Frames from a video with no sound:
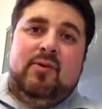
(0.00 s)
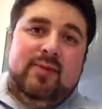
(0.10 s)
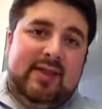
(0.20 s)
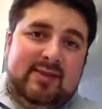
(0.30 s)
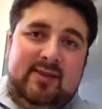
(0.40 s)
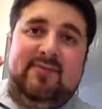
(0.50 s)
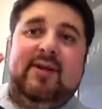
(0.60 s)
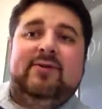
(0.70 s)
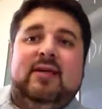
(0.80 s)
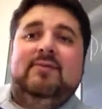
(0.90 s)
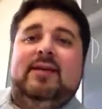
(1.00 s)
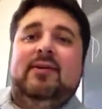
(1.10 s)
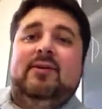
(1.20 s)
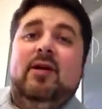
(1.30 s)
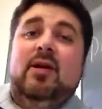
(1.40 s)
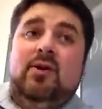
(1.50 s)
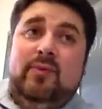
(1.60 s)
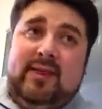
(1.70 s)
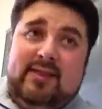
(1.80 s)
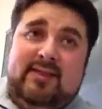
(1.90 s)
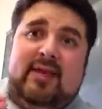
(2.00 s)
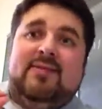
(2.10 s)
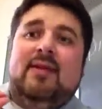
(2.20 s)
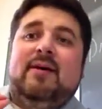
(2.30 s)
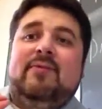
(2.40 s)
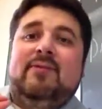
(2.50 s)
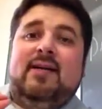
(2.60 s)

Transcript: we can still find our time together. We can still have time after